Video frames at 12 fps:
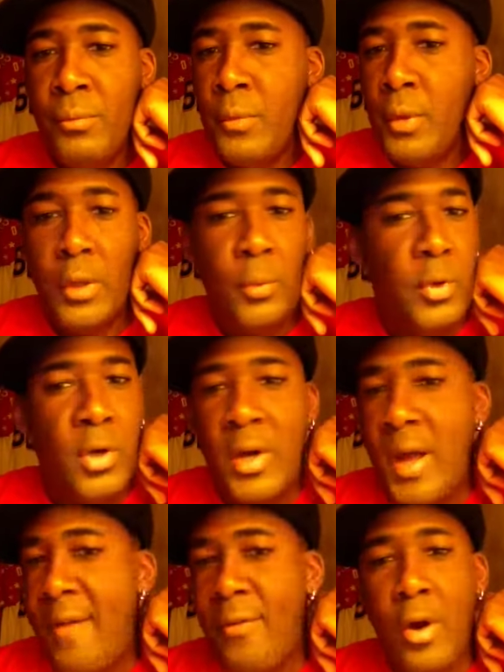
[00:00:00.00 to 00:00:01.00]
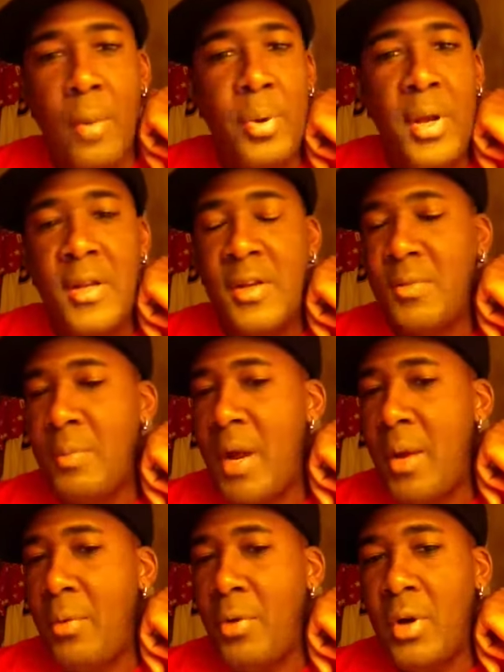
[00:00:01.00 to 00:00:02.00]
Look, we all have our opinions,
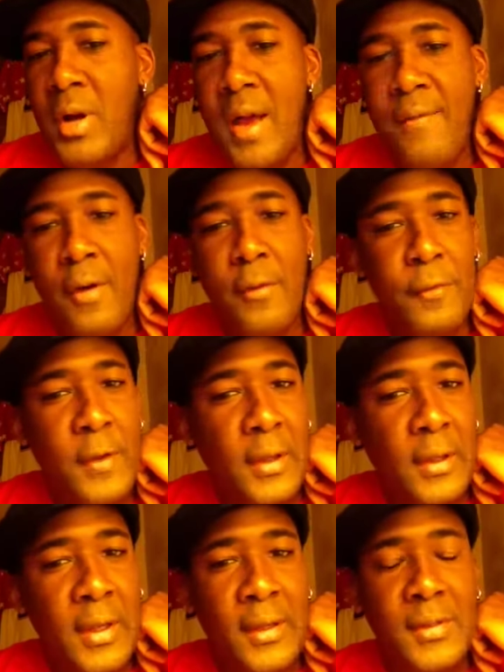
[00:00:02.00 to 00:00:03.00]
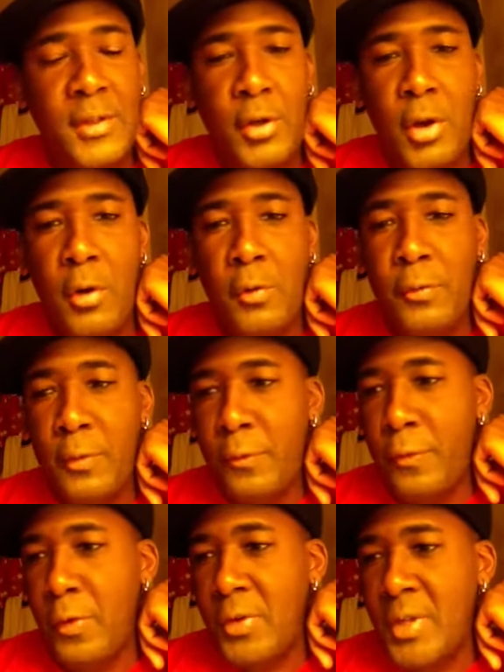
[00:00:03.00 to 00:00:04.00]
man. We all have our feelings, for the
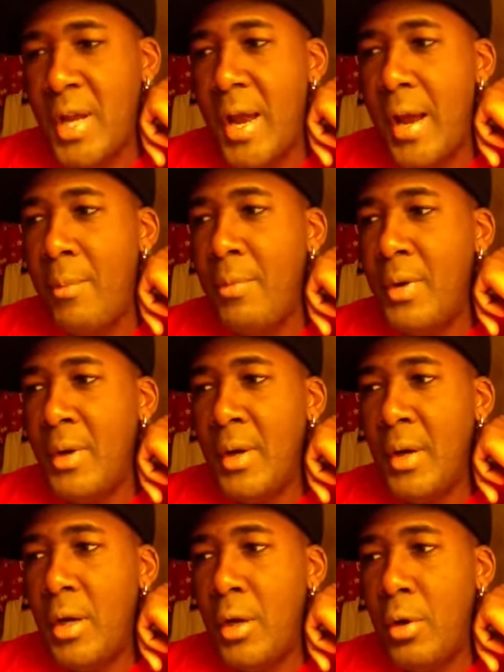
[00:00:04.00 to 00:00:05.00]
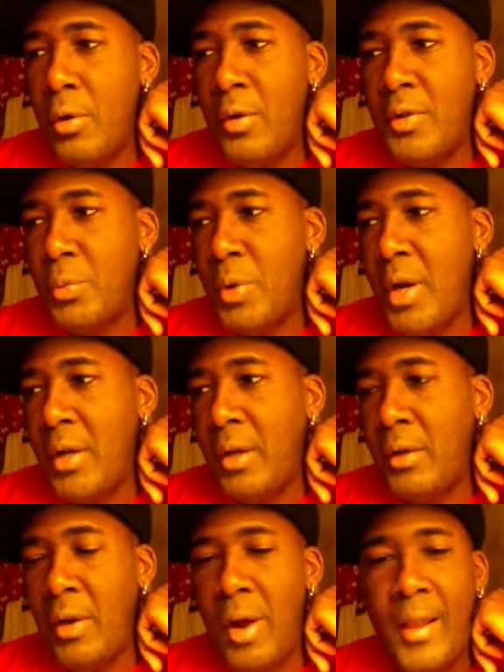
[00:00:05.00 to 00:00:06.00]
first time, this
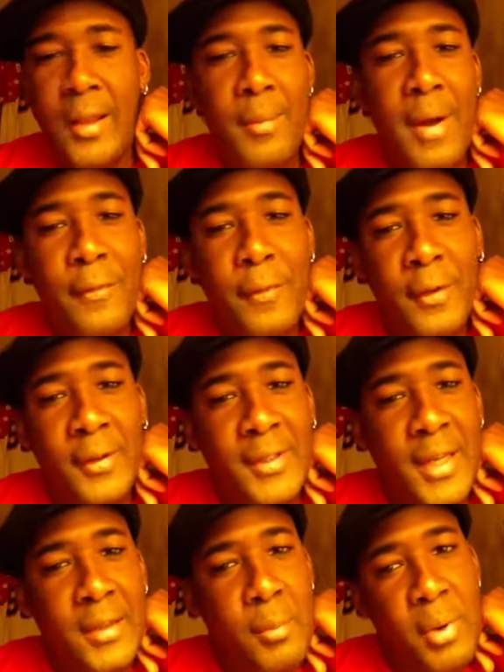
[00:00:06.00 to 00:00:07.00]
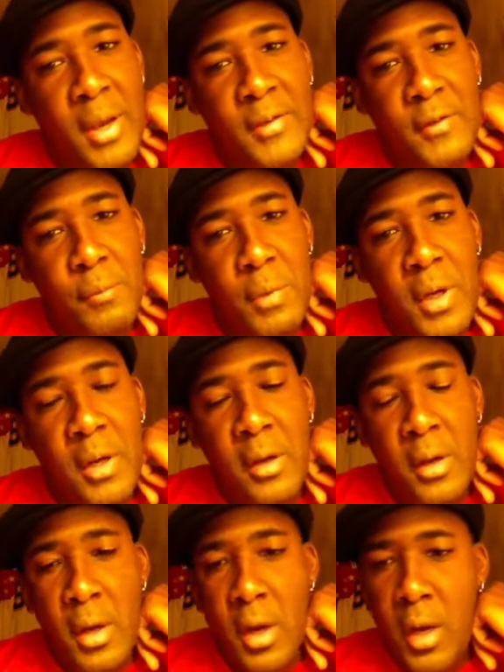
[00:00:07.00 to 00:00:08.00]
week, I let my feelings get the best of me,
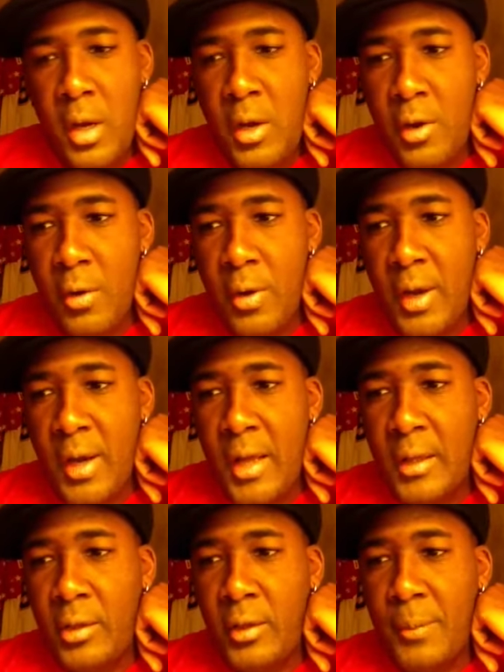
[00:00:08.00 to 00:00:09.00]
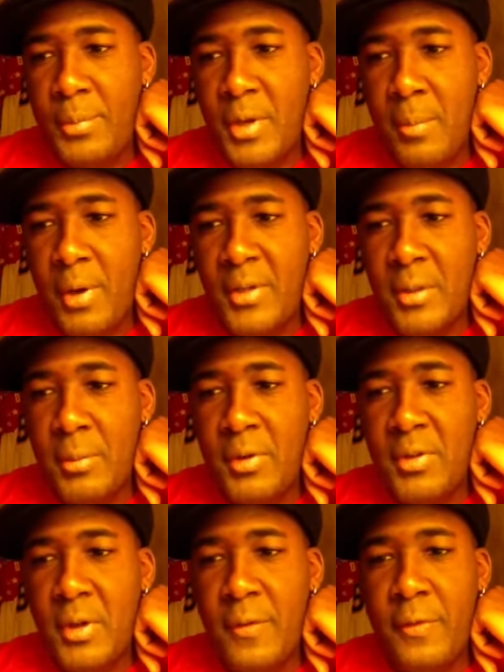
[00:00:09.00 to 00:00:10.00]
and I got a little upset by some of the
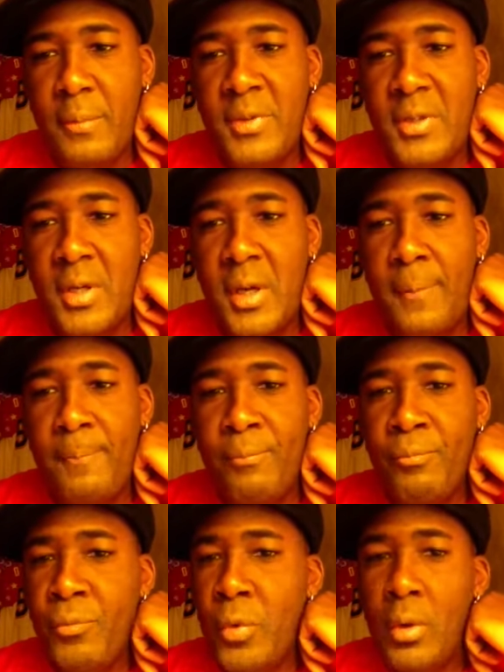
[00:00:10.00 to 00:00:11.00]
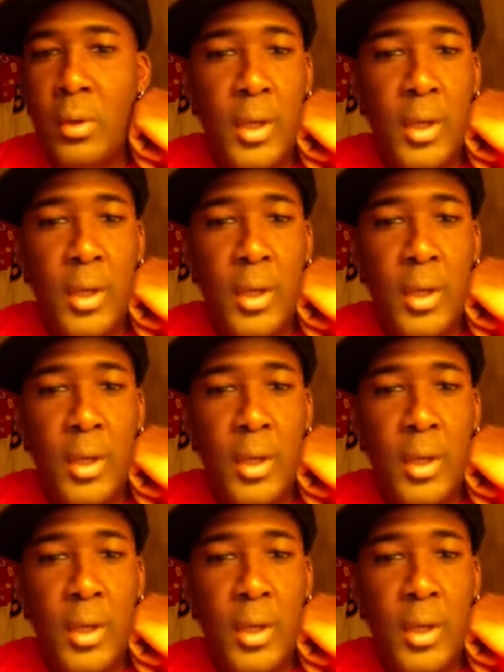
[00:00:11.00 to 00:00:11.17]
stuff I'm seeing.